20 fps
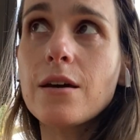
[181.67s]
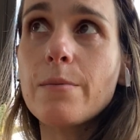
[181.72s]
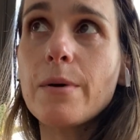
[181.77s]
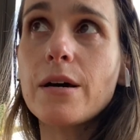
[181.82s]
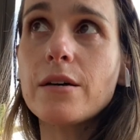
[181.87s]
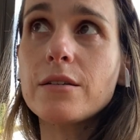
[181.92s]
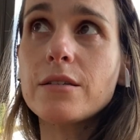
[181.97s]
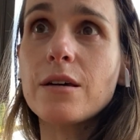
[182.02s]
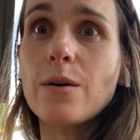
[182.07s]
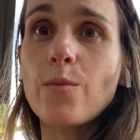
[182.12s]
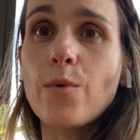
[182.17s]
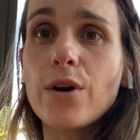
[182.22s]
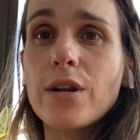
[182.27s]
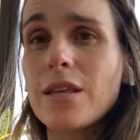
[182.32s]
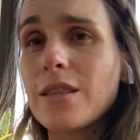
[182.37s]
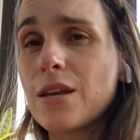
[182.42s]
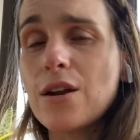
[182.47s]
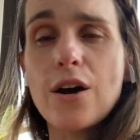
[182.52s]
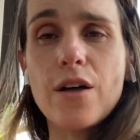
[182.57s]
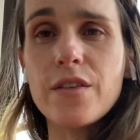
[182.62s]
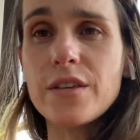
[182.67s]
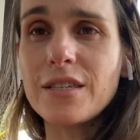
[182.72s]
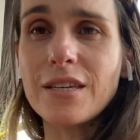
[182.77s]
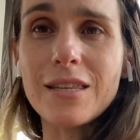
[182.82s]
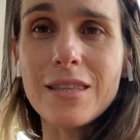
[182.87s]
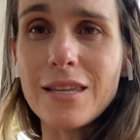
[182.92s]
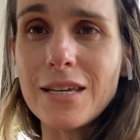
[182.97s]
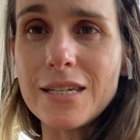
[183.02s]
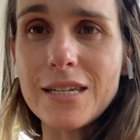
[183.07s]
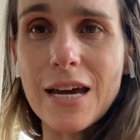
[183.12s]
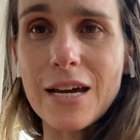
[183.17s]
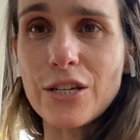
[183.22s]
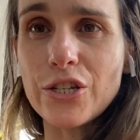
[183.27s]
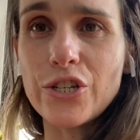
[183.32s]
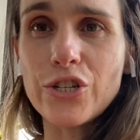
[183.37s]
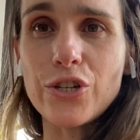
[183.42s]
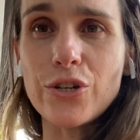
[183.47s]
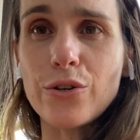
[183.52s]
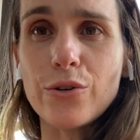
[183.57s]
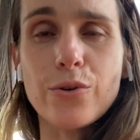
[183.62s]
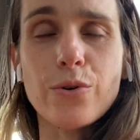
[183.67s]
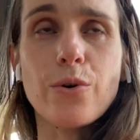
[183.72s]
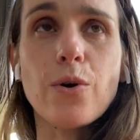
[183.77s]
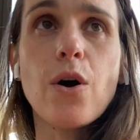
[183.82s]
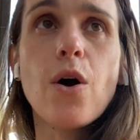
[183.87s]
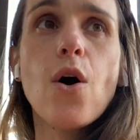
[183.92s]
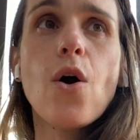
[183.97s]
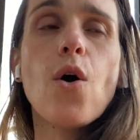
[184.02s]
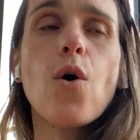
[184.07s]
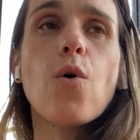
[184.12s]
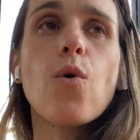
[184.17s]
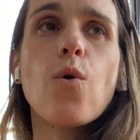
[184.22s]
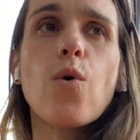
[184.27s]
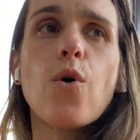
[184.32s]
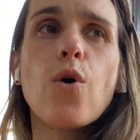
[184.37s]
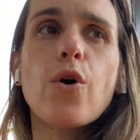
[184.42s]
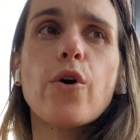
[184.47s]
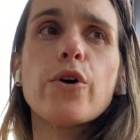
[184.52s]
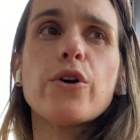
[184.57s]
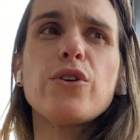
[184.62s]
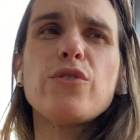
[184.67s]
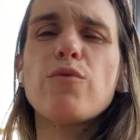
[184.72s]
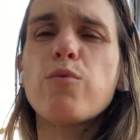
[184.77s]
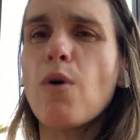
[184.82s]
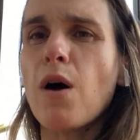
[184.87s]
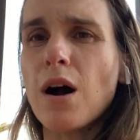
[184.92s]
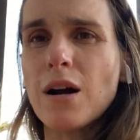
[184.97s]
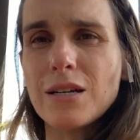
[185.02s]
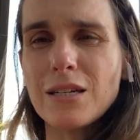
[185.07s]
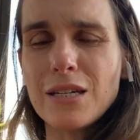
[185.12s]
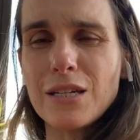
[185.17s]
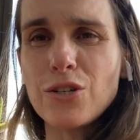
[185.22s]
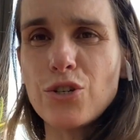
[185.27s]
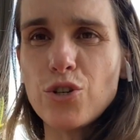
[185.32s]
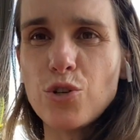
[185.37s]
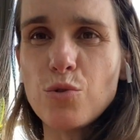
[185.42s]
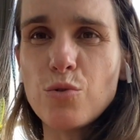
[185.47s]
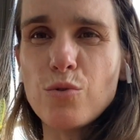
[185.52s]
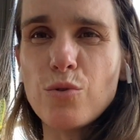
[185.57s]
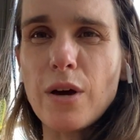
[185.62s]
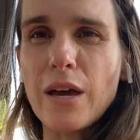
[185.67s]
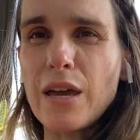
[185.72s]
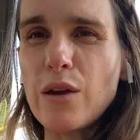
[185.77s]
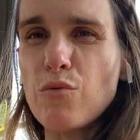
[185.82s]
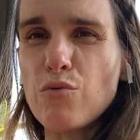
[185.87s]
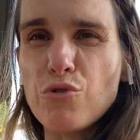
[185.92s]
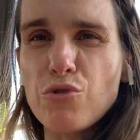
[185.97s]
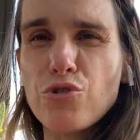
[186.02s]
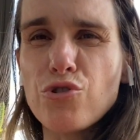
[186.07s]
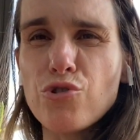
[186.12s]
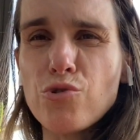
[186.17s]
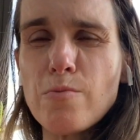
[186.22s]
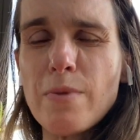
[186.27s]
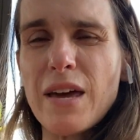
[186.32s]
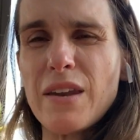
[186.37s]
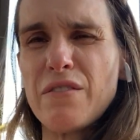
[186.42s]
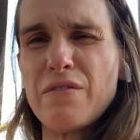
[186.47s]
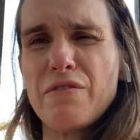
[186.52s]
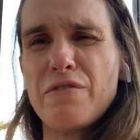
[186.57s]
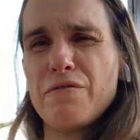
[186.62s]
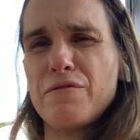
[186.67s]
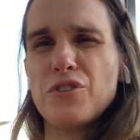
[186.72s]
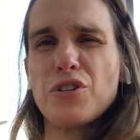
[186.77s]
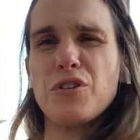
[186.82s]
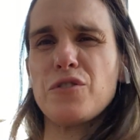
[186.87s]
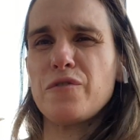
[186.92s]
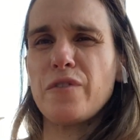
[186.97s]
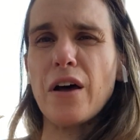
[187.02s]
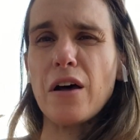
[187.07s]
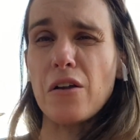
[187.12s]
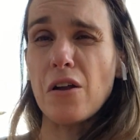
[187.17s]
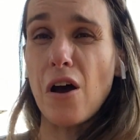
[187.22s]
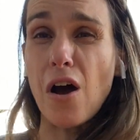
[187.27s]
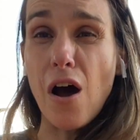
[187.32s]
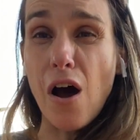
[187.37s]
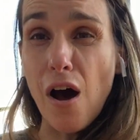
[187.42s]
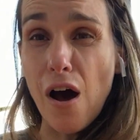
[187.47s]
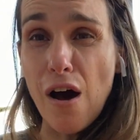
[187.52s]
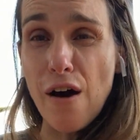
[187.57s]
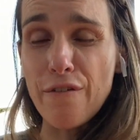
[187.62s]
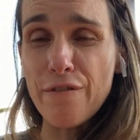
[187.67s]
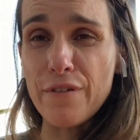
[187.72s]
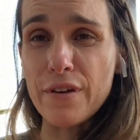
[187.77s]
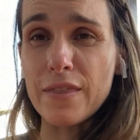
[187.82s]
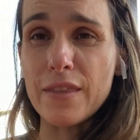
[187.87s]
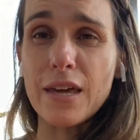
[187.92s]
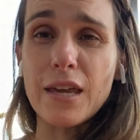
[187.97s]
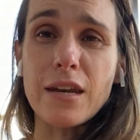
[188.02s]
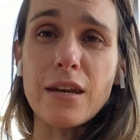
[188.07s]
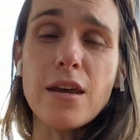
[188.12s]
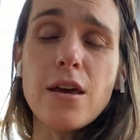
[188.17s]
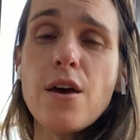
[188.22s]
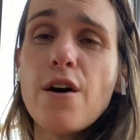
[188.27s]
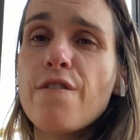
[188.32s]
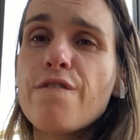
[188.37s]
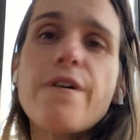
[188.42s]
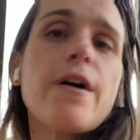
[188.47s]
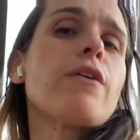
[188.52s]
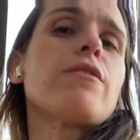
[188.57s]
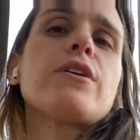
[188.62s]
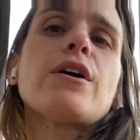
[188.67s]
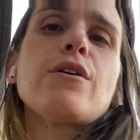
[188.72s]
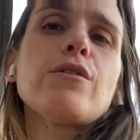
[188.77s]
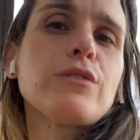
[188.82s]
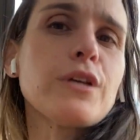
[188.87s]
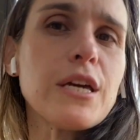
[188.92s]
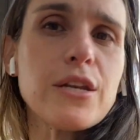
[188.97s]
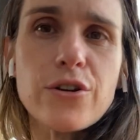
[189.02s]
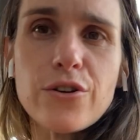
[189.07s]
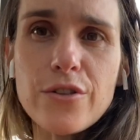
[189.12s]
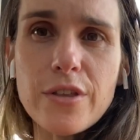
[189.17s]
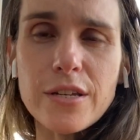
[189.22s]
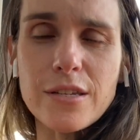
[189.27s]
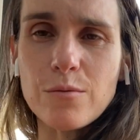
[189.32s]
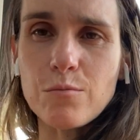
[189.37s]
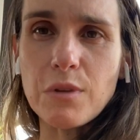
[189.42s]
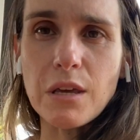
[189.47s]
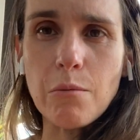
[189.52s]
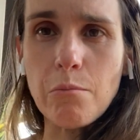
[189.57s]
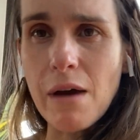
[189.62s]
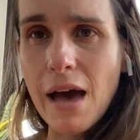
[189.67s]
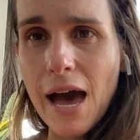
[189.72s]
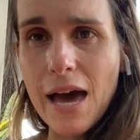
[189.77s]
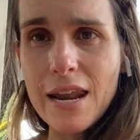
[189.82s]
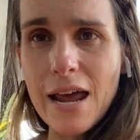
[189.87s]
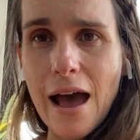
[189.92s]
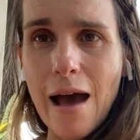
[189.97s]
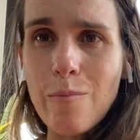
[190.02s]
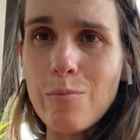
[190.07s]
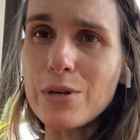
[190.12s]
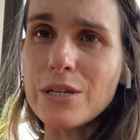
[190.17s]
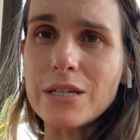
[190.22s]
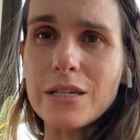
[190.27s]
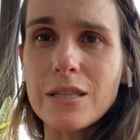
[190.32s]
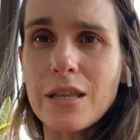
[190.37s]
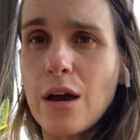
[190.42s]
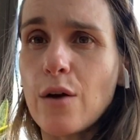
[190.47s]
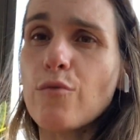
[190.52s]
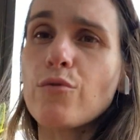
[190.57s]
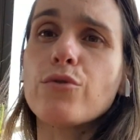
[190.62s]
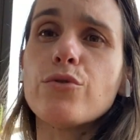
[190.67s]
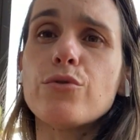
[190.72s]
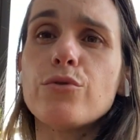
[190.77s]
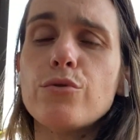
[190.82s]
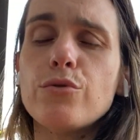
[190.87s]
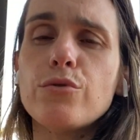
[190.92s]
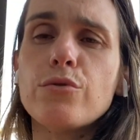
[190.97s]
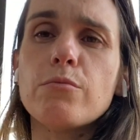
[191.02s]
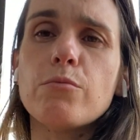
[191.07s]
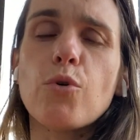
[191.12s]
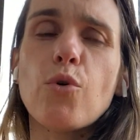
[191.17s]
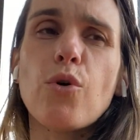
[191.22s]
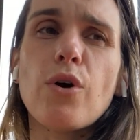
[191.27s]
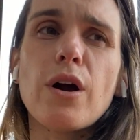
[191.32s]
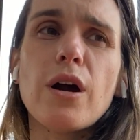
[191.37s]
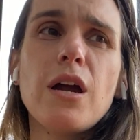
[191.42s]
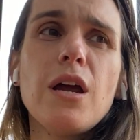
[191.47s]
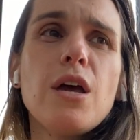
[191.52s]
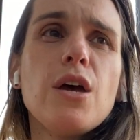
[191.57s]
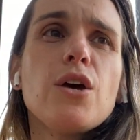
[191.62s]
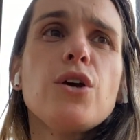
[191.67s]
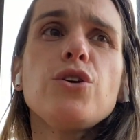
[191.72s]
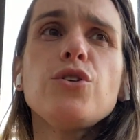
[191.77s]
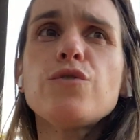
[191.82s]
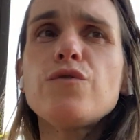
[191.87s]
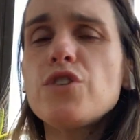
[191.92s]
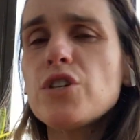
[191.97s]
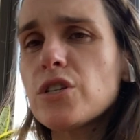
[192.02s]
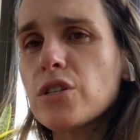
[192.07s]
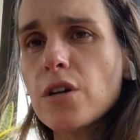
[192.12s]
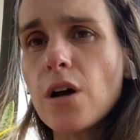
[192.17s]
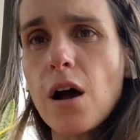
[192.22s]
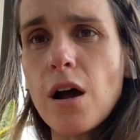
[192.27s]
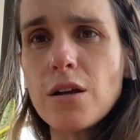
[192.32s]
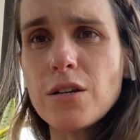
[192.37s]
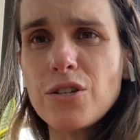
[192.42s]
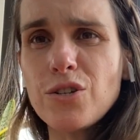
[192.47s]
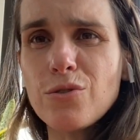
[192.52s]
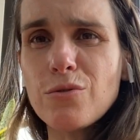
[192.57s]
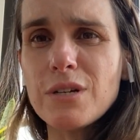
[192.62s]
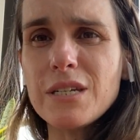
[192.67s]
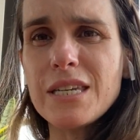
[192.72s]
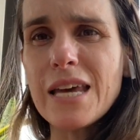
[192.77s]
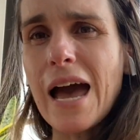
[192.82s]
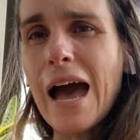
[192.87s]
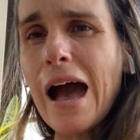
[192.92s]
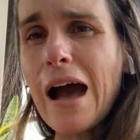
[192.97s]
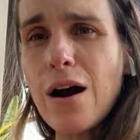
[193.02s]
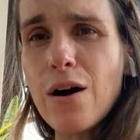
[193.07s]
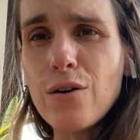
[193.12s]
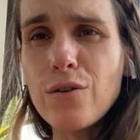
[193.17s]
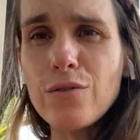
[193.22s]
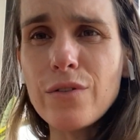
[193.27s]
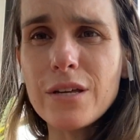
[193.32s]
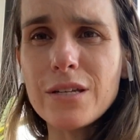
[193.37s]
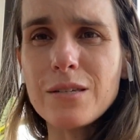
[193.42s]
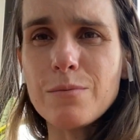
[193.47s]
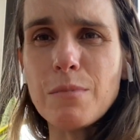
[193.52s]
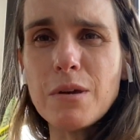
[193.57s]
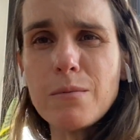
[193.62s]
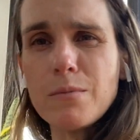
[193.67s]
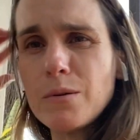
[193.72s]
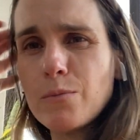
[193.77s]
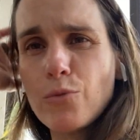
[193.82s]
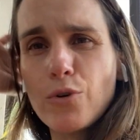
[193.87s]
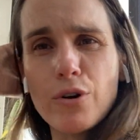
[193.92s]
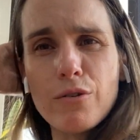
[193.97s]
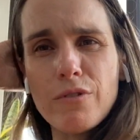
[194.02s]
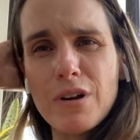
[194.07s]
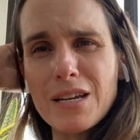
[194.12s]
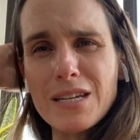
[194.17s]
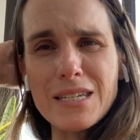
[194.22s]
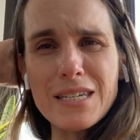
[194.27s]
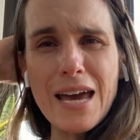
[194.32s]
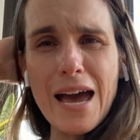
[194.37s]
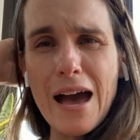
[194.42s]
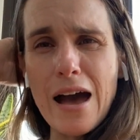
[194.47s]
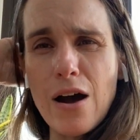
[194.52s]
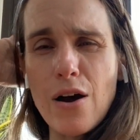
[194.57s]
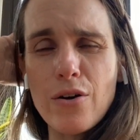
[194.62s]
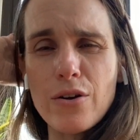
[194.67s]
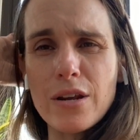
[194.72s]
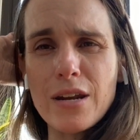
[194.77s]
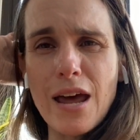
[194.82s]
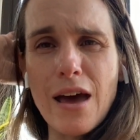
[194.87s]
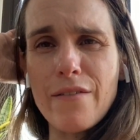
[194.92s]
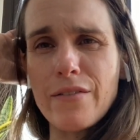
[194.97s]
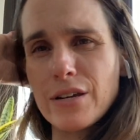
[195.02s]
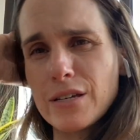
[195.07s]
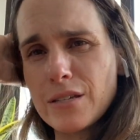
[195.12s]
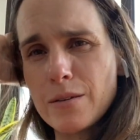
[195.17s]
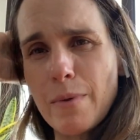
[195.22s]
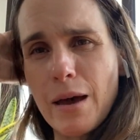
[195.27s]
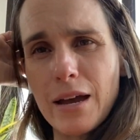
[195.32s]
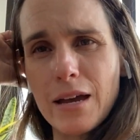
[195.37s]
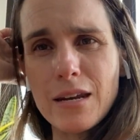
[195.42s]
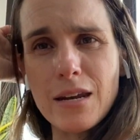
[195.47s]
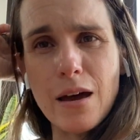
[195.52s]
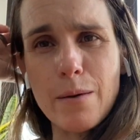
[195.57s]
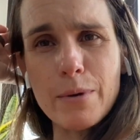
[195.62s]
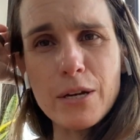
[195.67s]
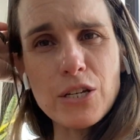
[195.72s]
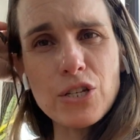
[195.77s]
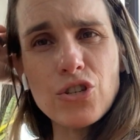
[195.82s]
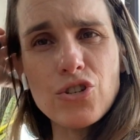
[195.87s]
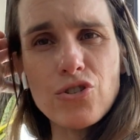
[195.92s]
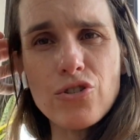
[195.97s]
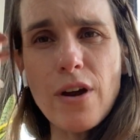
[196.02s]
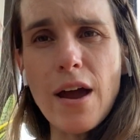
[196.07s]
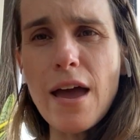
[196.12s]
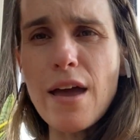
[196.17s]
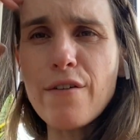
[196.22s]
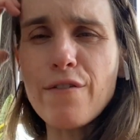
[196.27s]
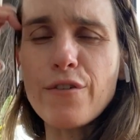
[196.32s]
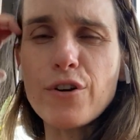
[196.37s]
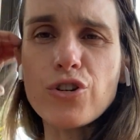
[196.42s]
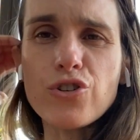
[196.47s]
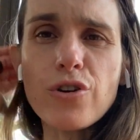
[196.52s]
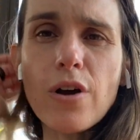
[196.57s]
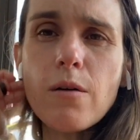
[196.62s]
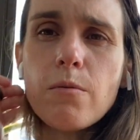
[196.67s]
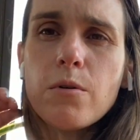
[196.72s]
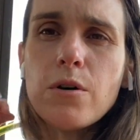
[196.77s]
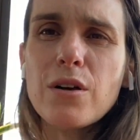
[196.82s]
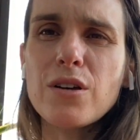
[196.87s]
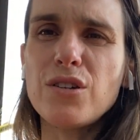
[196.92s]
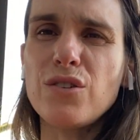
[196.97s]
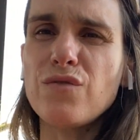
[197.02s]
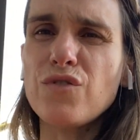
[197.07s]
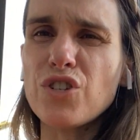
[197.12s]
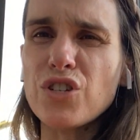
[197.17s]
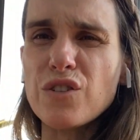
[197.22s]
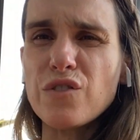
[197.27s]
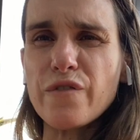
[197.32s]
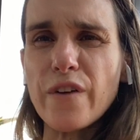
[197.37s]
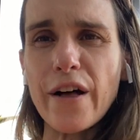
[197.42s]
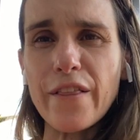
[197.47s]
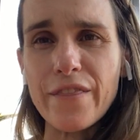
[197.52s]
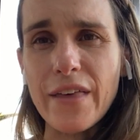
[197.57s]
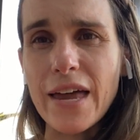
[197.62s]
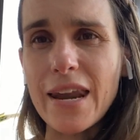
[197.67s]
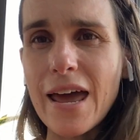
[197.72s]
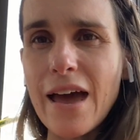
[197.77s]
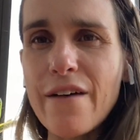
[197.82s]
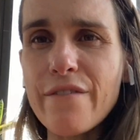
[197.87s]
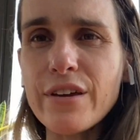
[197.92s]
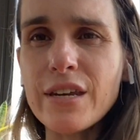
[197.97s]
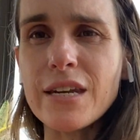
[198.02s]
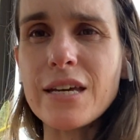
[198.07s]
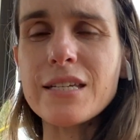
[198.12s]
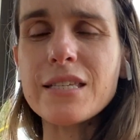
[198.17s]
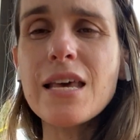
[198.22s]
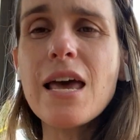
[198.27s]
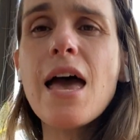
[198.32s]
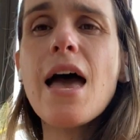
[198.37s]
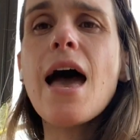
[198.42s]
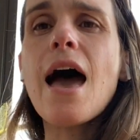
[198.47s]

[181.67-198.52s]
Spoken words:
about someone and then all of a sudden they text you, or you've walked into a room and just felt off and then found out later that something bad happened in that room, or you've just gone to a town that's maybe more run down and having some economic strife or trouble, and you've just felt that heaviness.